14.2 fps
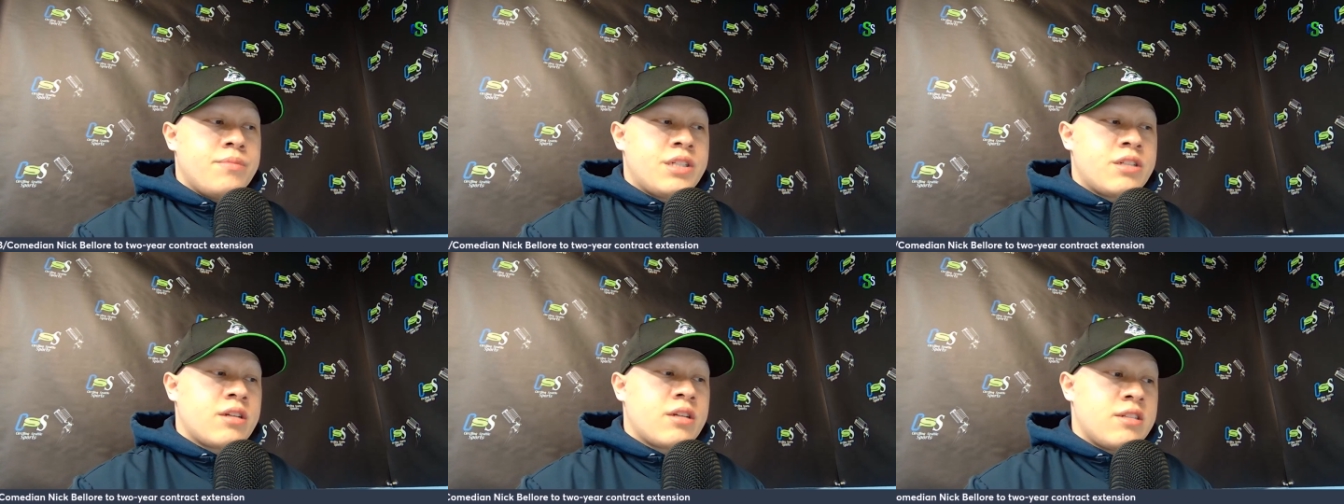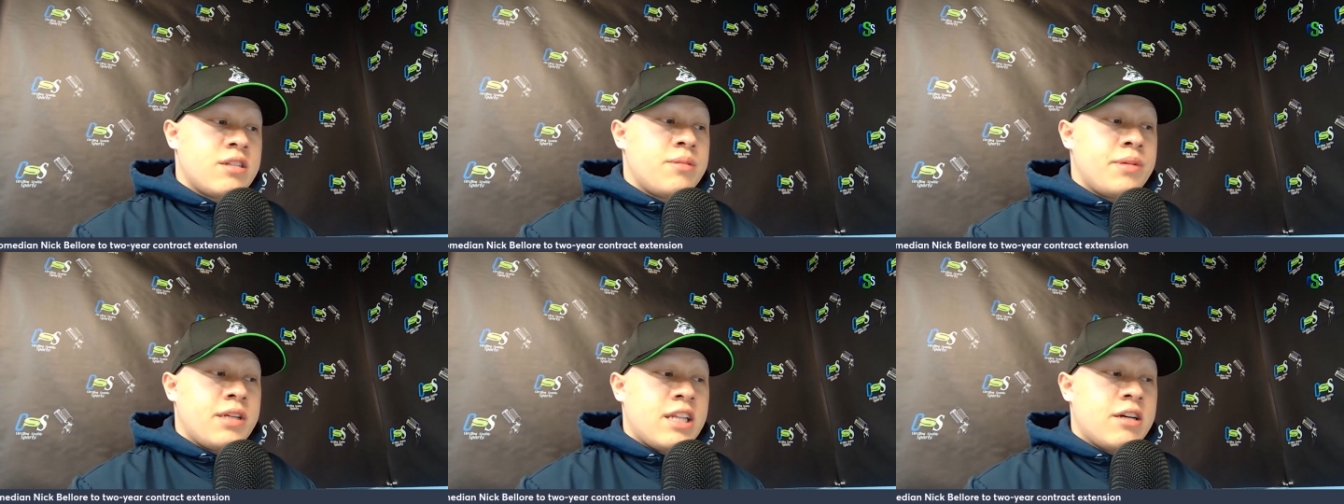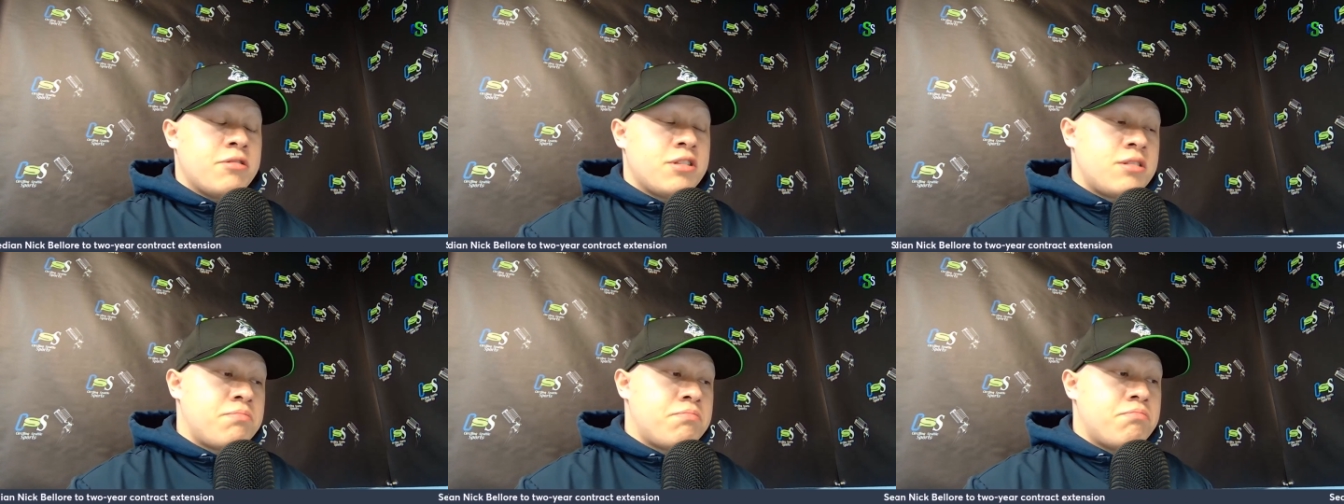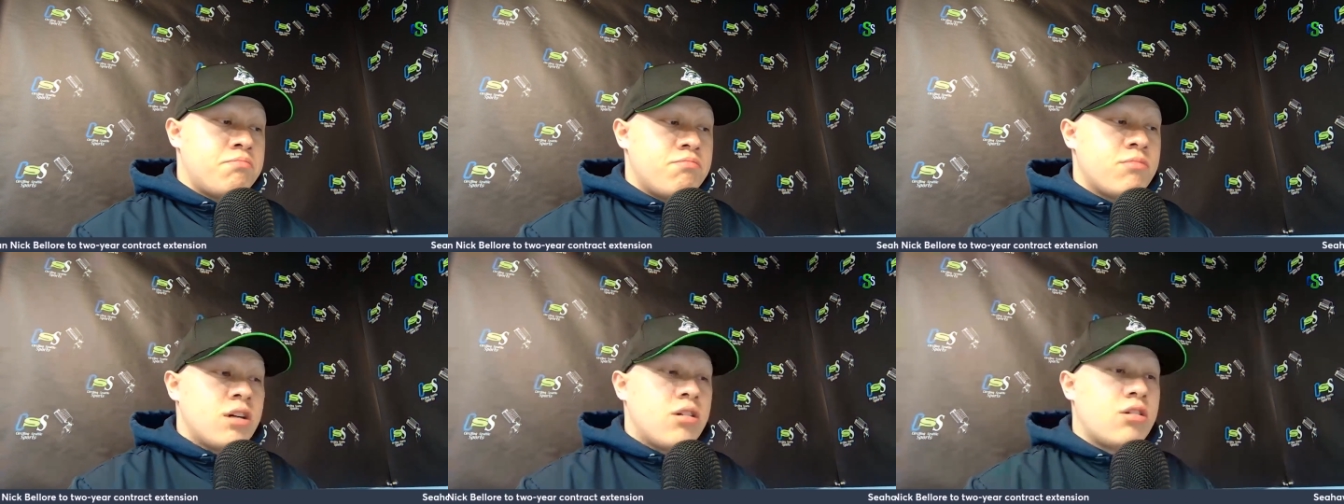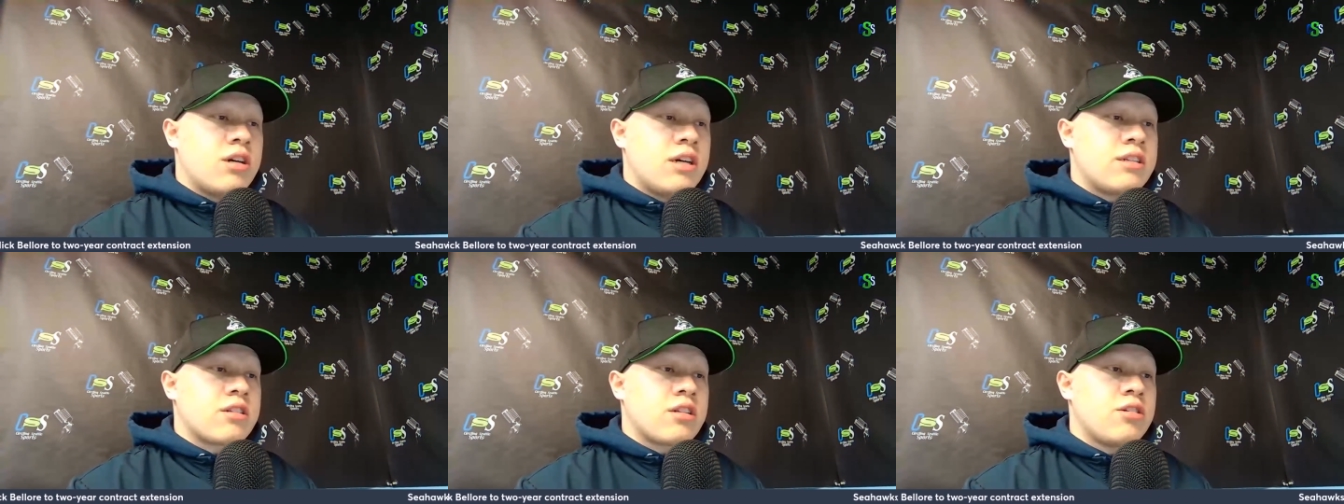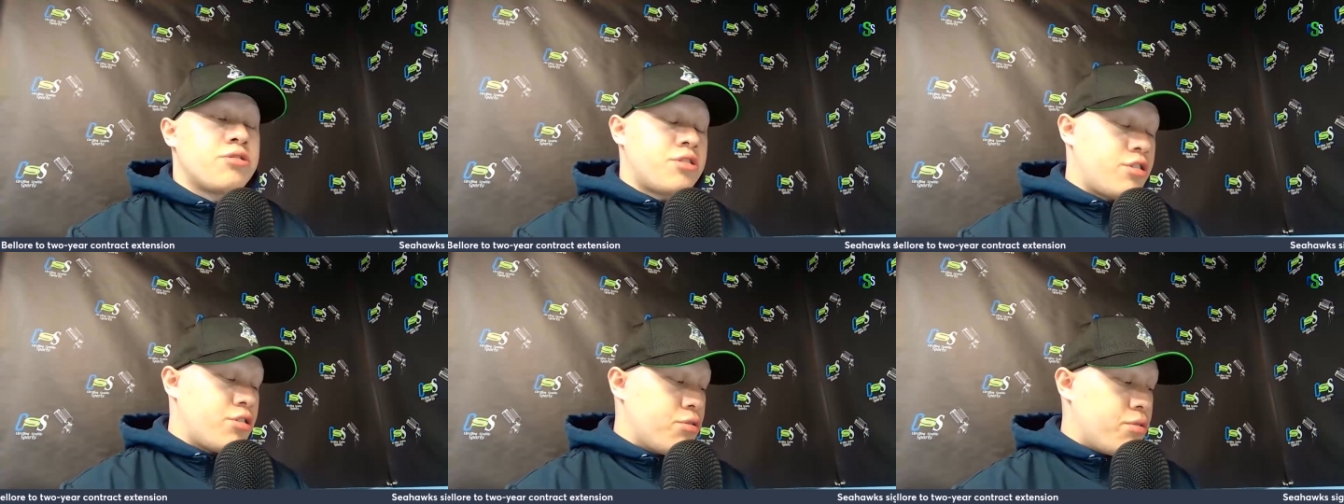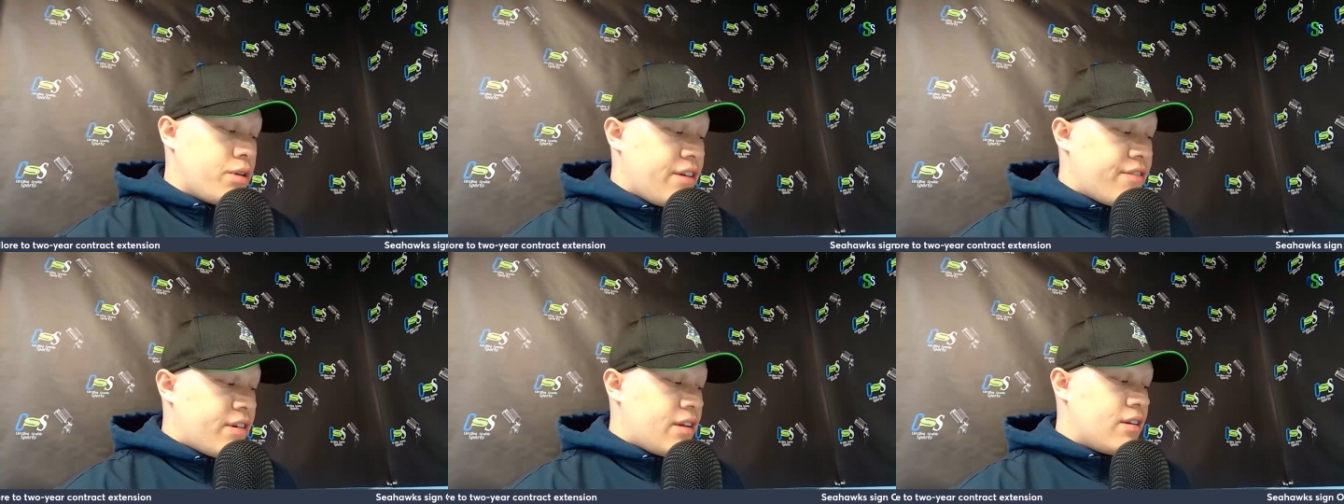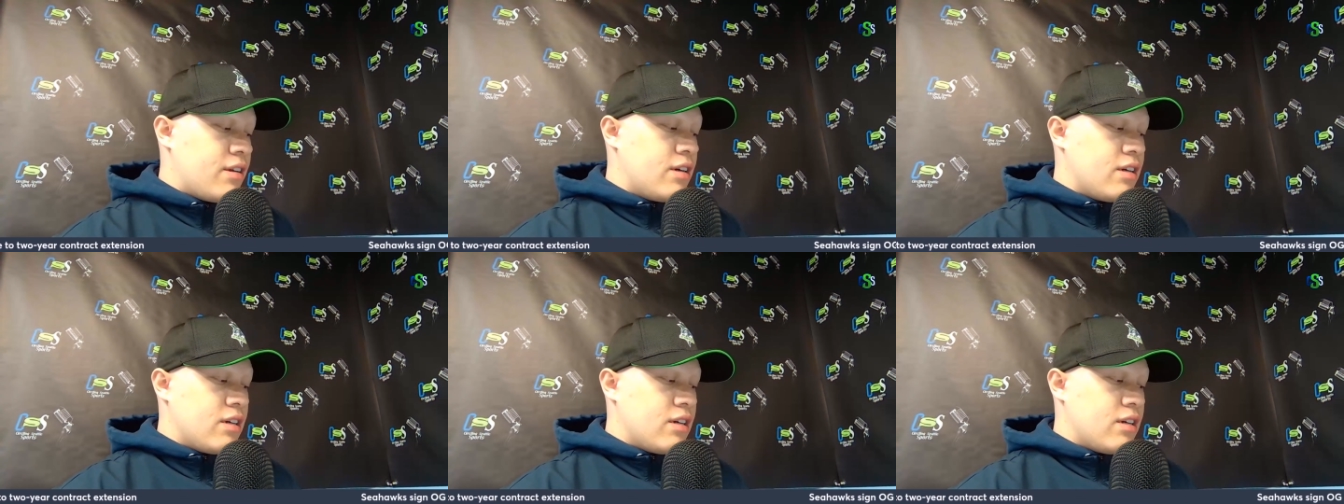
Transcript: just because, I mean, that was as close to even